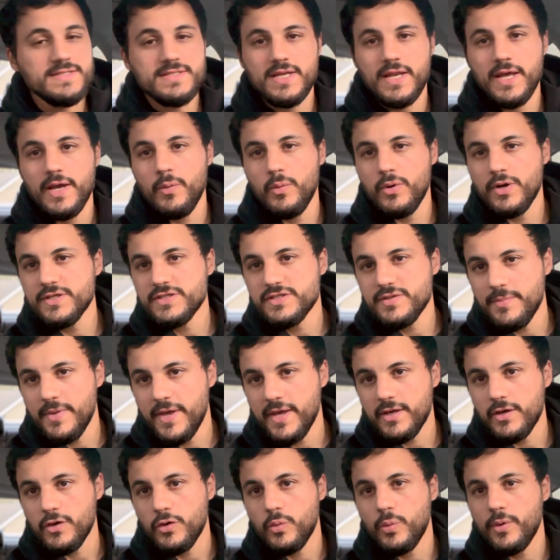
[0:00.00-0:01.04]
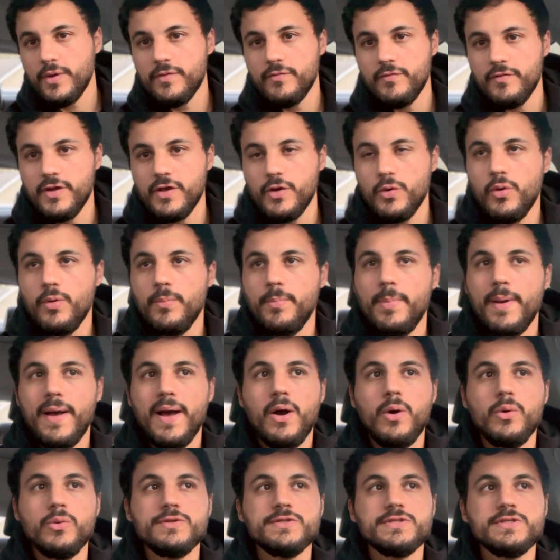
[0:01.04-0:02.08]
Today I wanted to make a quick video
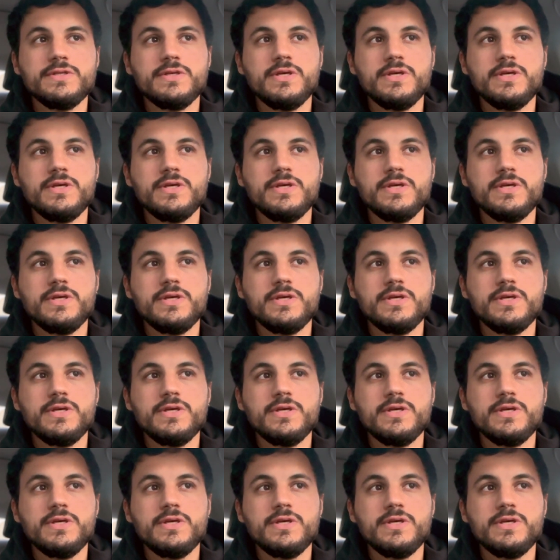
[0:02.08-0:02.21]
about